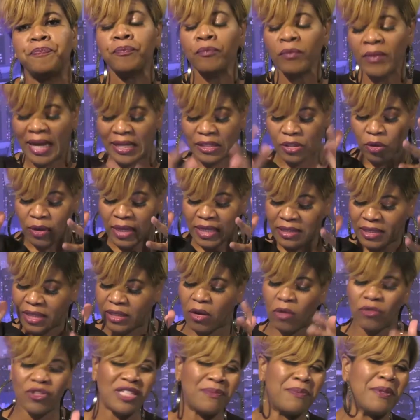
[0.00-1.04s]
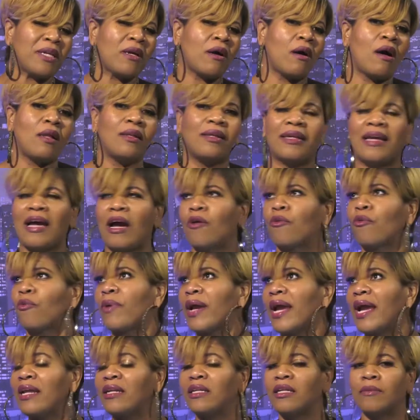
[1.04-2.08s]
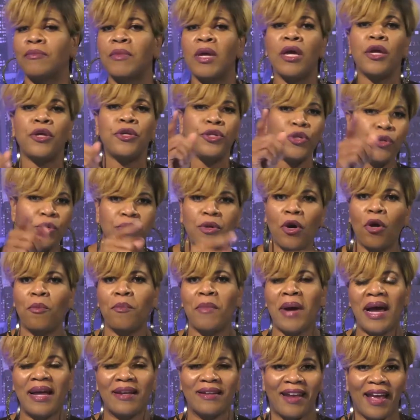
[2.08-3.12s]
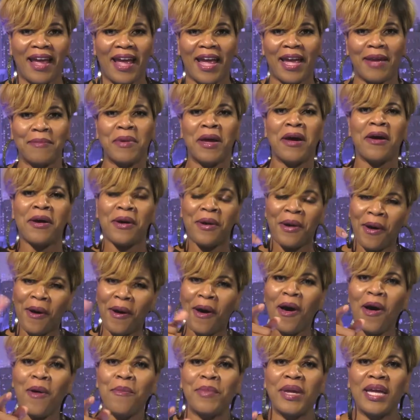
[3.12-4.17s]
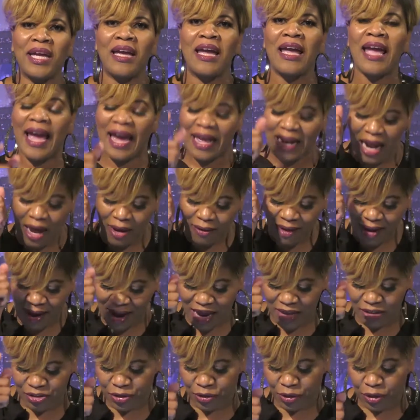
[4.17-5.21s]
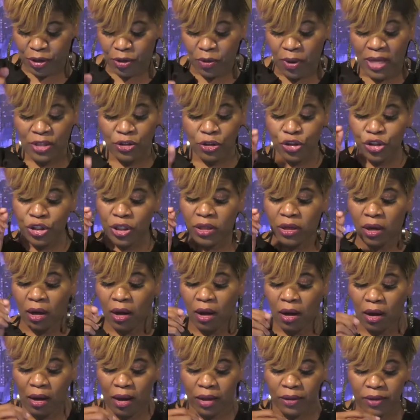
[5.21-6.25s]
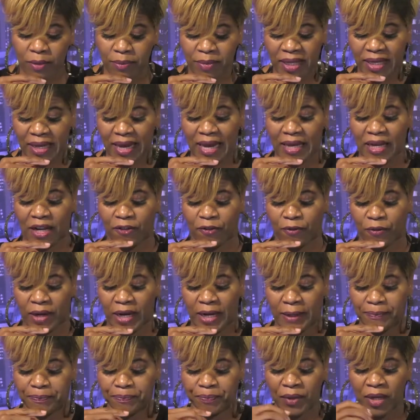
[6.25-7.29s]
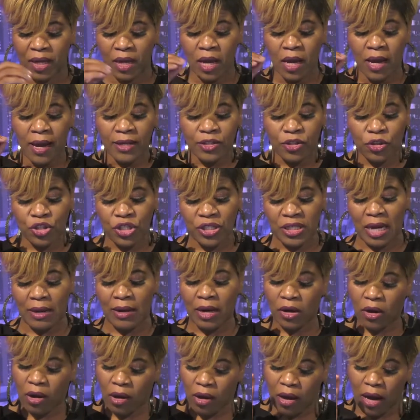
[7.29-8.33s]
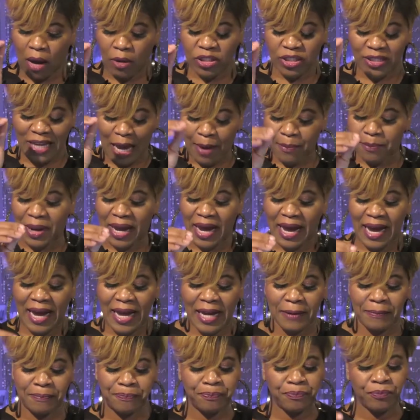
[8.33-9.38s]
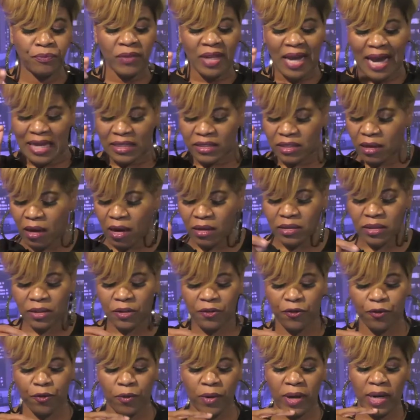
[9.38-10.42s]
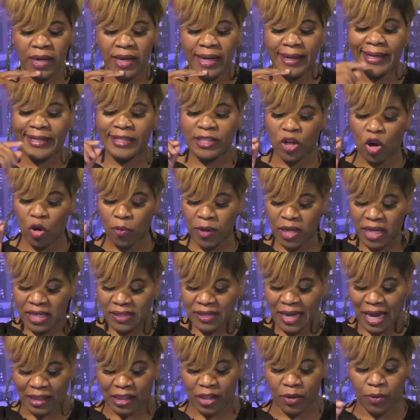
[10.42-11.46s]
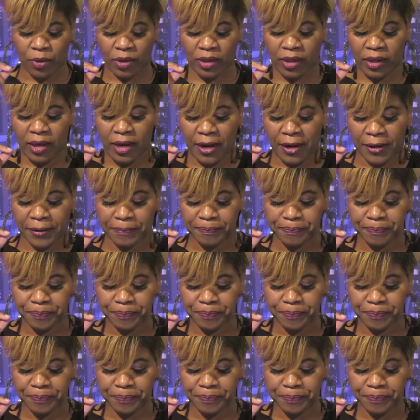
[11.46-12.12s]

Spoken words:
And so he said, don't just be calling out random. You know my name. Call me and I'll answer you. And so she called the mechanic friend. So she said, I'll stop by. I talked to the friend and he told me exactly where to go.